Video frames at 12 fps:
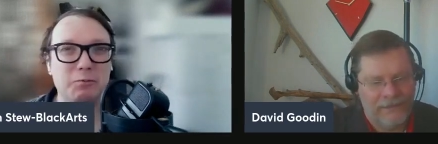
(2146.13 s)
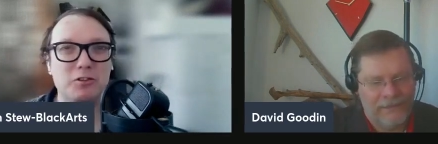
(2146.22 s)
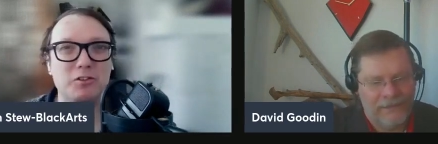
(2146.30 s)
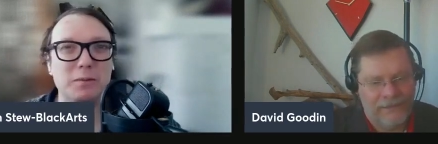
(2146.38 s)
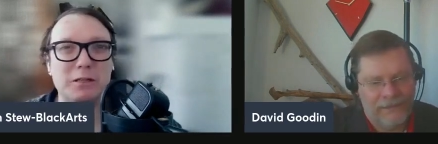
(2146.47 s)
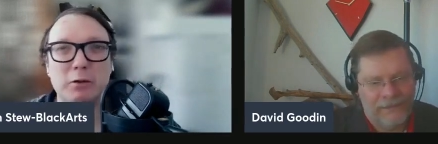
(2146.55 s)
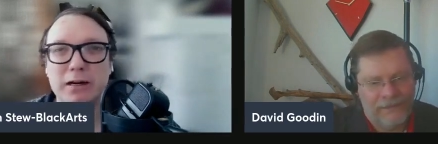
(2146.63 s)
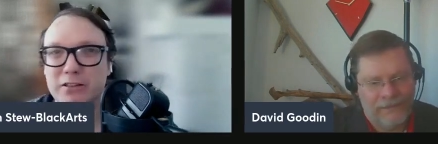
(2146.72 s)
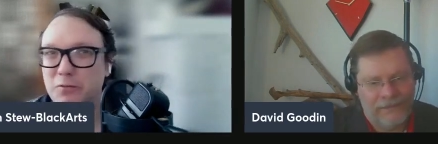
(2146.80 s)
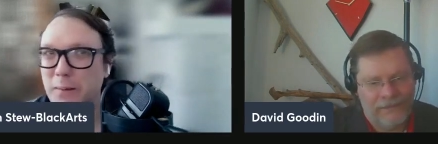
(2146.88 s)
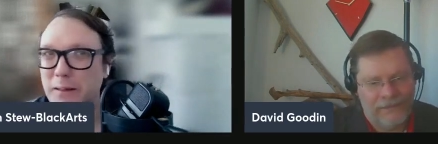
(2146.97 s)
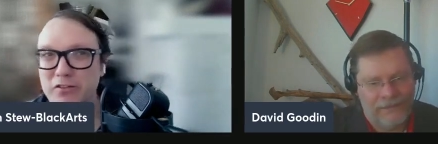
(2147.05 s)
Speaker 1: books can be quite
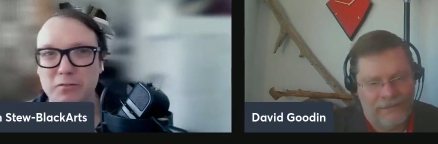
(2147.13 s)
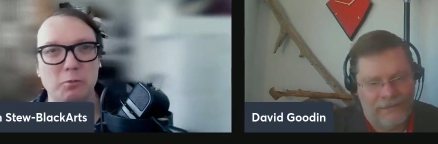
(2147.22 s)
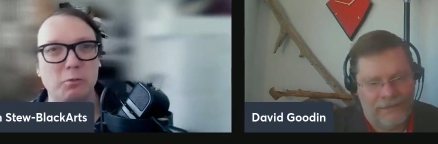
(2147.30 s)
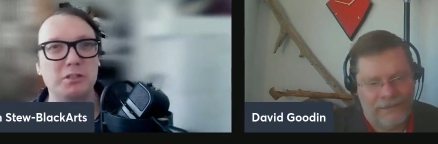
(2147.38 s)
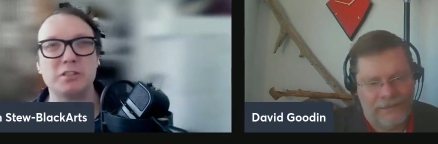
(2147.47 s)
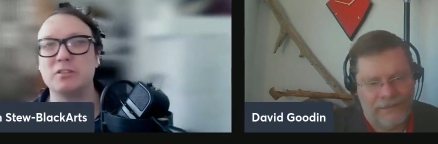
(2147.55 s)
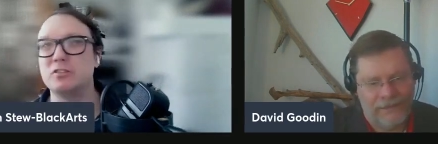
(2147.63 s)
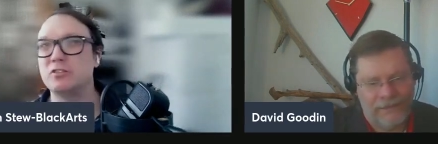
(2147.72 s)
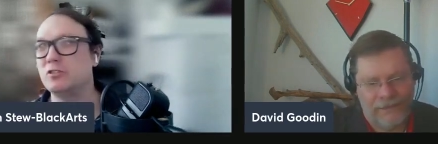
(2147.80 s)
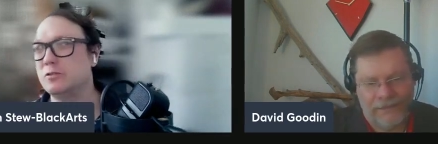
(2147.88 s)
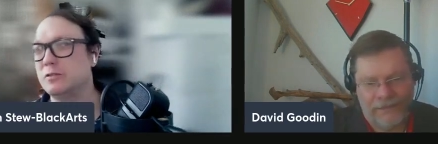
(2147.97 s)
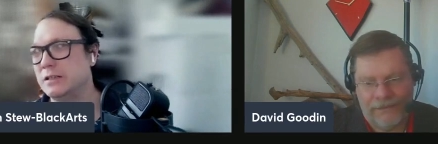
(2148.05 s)
expensive, but what you can
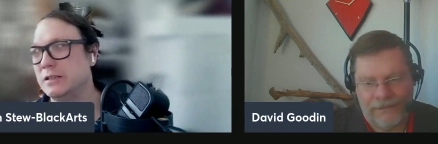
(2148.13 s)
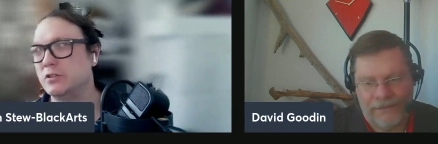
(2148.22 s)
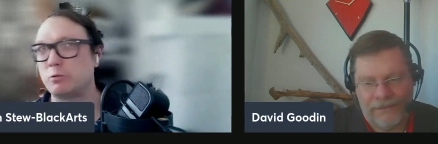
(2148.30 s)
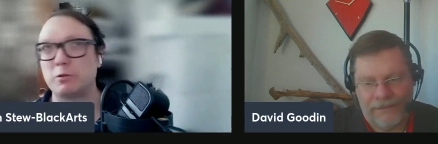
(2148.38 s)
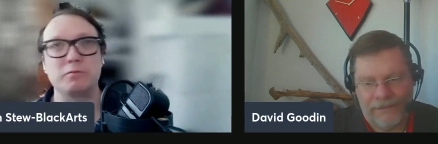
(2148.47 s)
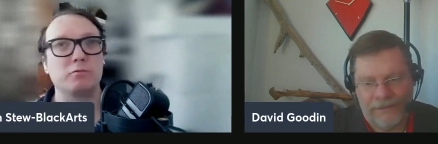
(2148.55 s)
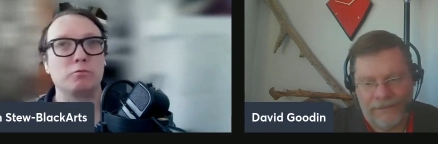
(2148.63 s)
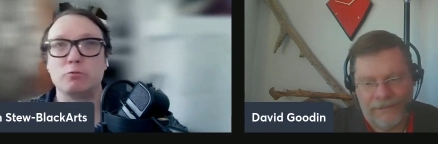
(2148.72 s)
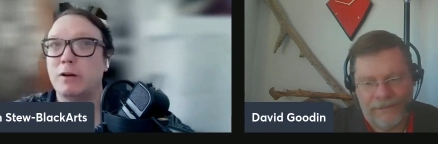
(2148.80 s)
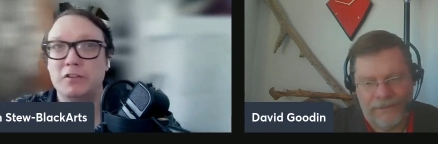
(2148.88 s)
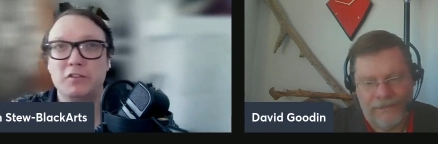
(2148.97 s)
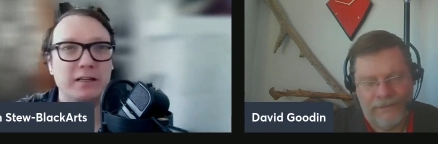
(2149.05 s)
do is
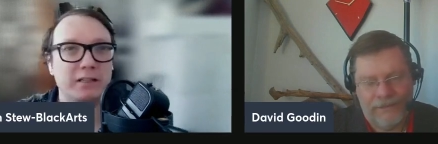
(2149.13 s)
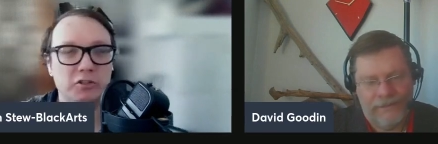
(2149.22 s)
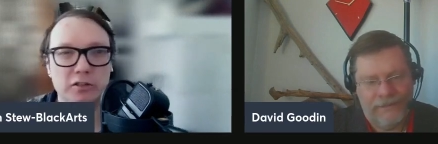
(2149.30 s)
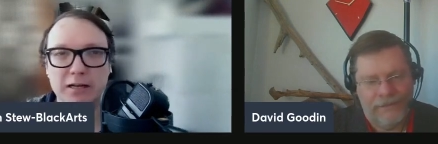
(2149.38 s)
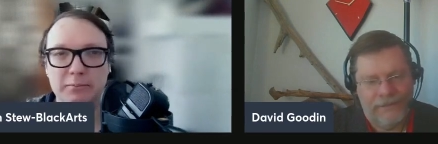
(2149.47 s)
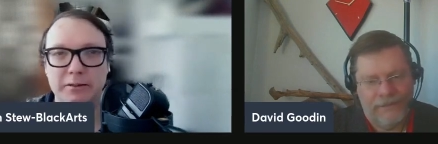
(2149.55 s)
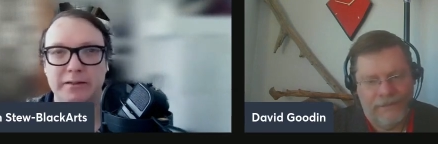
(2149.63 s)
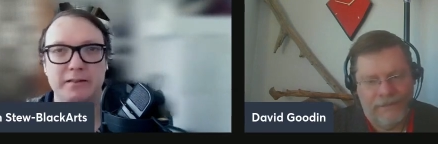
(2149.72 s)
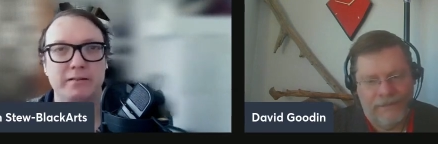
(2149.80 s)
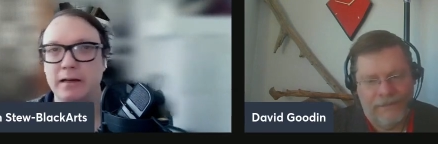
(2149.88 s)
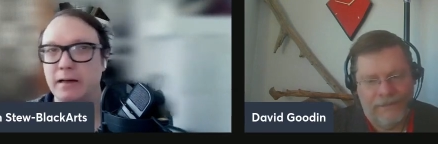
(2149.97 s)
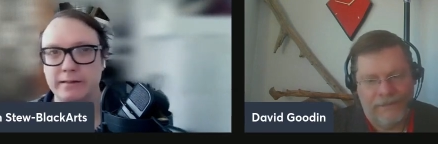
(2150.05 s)
request it at your library.
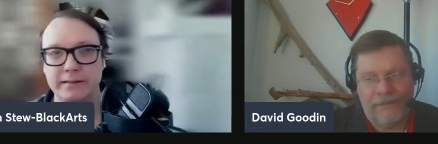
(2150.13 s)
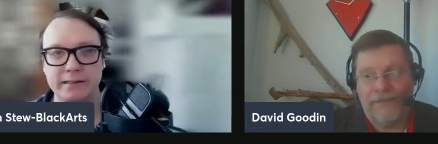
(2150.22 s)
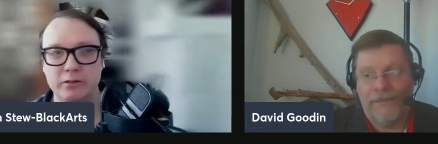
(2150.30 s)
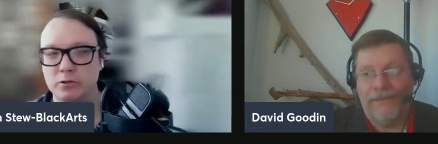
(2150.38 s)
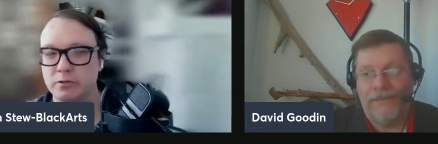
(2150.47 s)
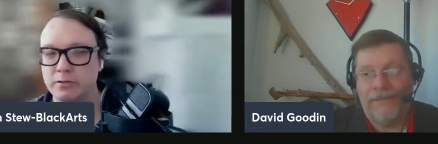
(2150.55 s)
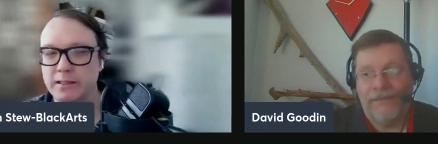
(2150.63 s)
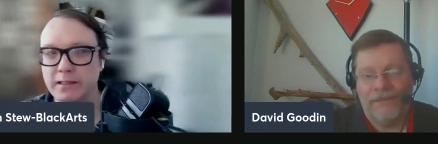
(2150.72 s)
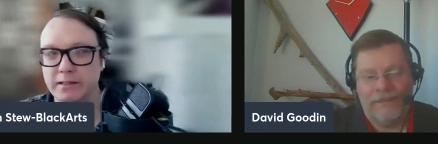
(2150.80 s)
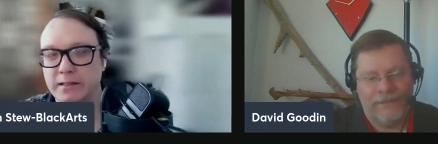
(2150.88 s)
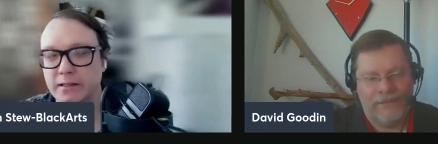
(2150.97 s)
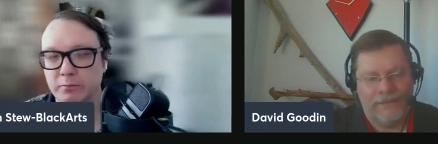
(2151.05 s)
Uh, they can order it in,
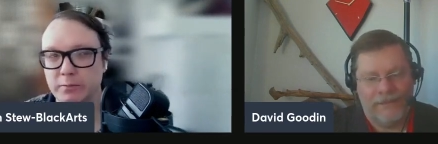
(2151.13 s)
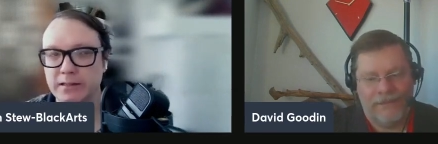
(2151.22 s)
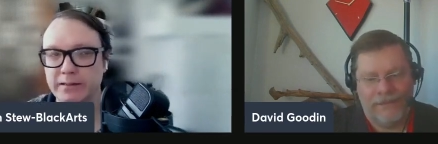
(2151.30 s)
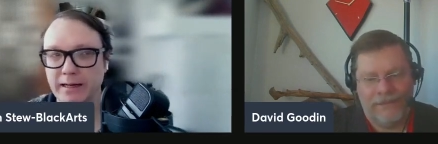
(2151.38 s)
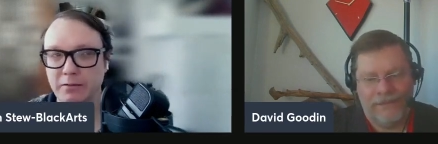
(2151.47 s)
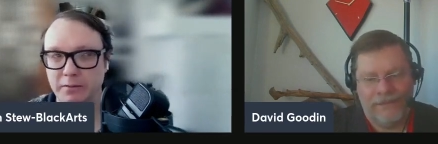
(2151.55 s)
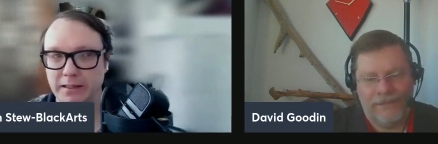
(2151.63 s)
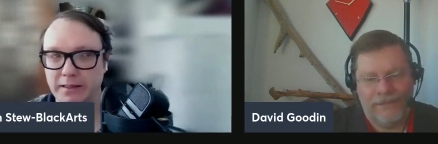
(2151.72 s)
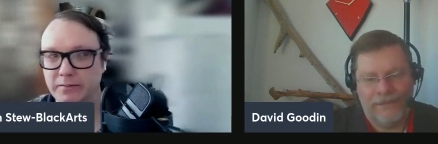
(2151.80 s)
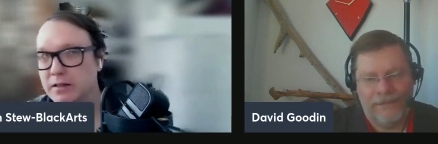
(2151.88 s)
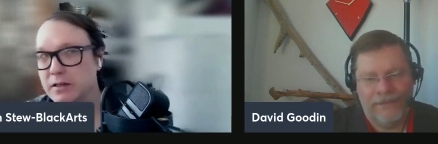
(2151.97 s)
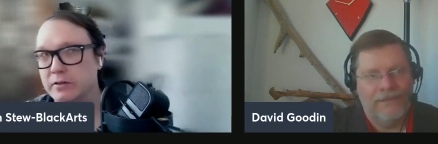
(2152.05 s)
and you can read it that way.
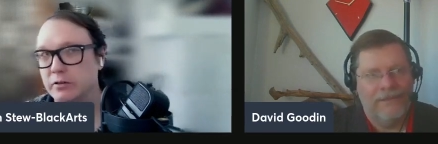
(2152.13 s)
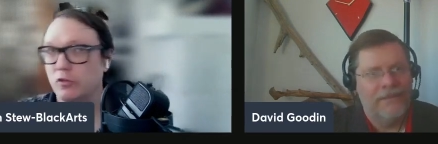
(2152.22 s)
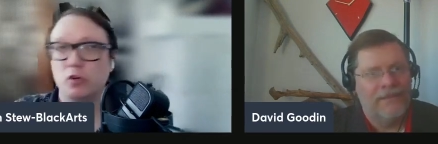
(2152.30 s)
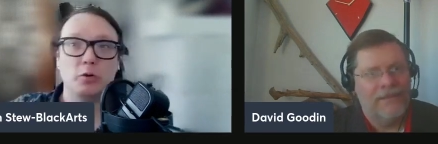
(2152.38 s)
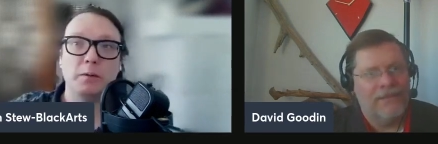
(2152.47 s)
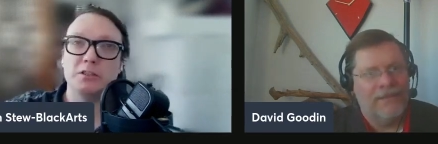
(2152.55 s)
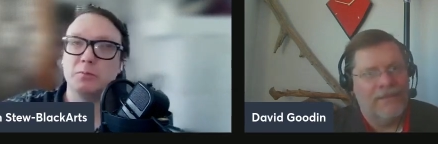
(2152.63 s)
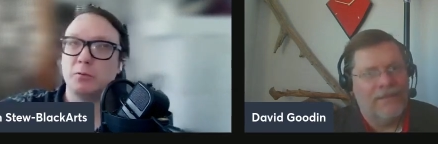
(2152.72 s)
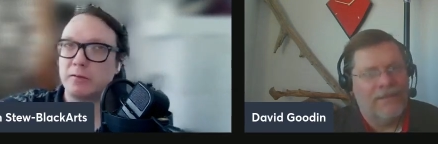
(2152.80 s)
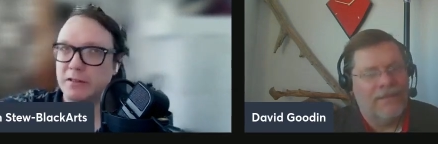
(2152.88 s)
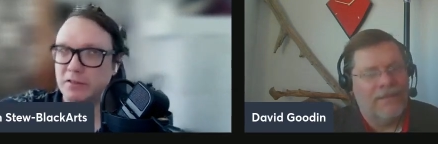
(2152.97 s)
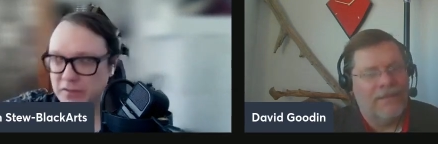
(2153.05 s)
There's a whole bunch
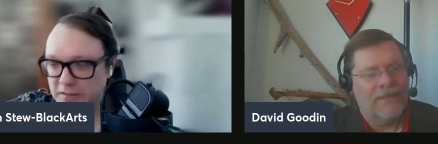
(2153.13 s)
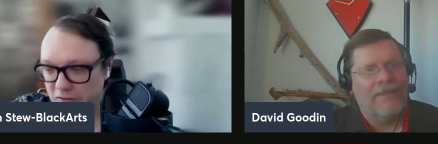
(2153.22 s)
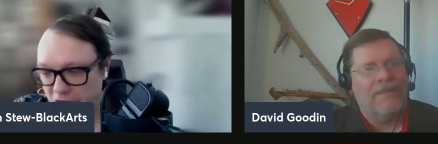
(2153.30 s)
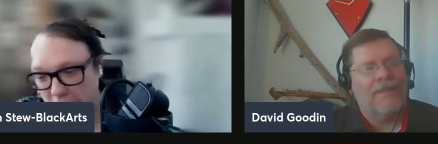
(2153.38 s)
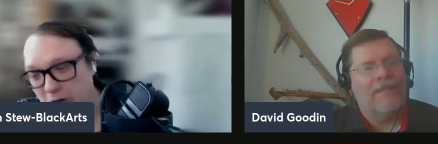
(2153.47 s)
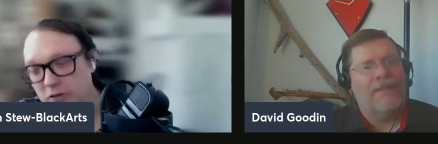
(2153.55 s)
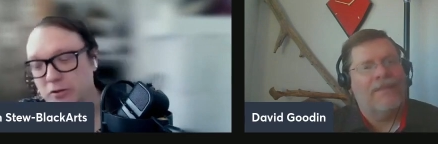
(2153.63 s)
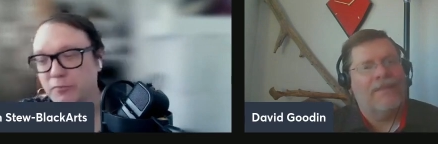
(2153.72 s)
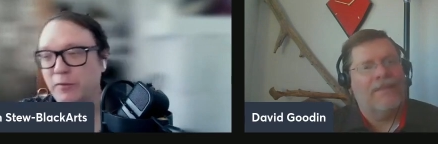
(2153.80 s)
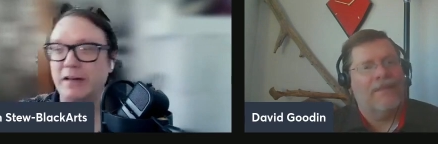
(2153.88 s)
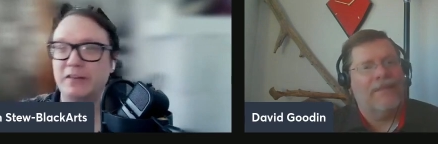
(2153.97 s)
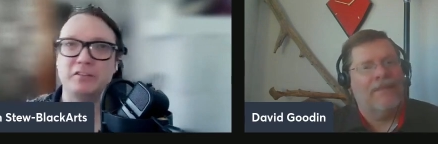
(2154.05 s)
more essays. They all look
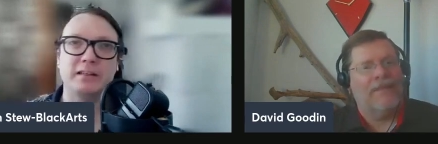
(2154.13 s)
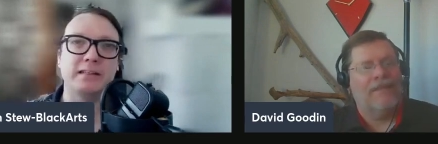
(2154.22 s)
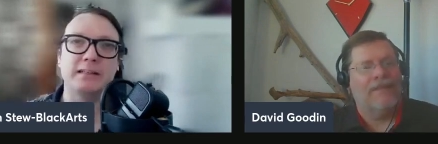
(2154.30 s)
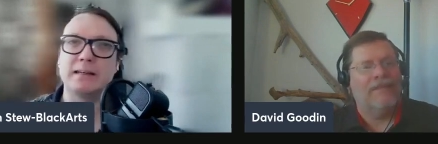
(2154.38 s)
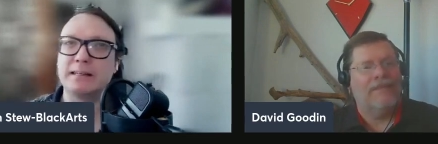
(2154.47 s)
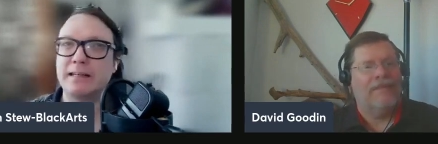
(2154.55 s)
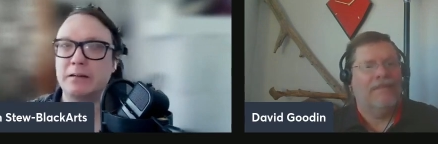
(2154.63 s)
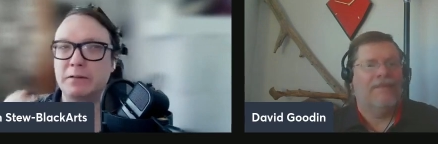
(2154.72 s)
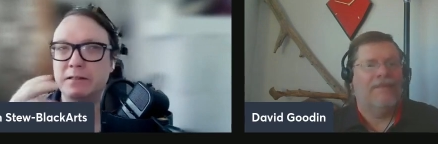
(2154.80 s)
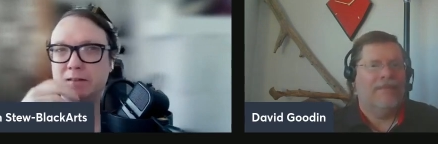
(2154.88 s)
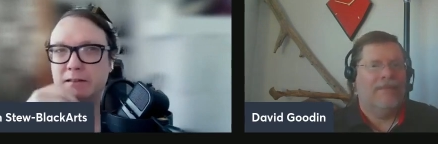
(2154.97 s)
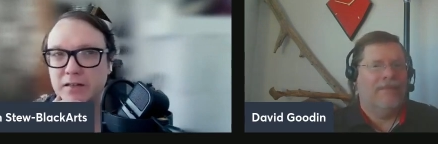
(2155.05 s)
fascinating. I can't
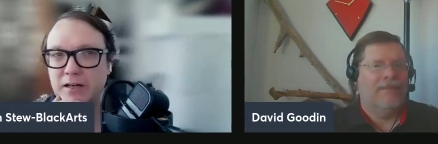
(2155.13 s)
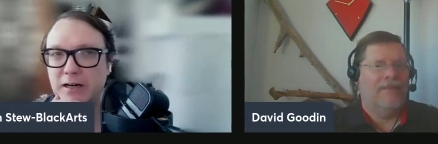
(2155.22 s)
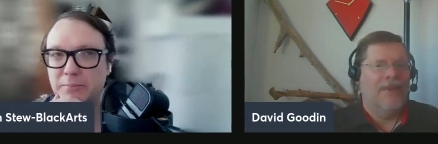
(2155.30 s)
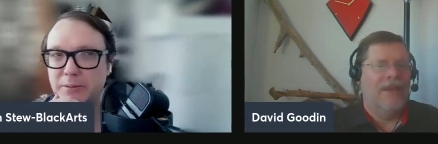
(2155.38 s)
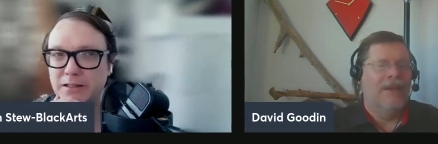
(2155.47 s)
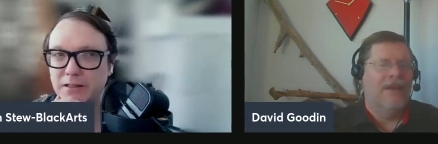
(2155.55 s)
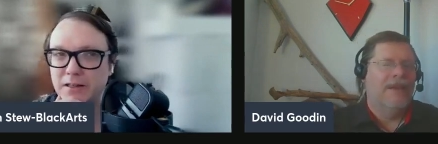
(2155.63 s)
wait to get a copy.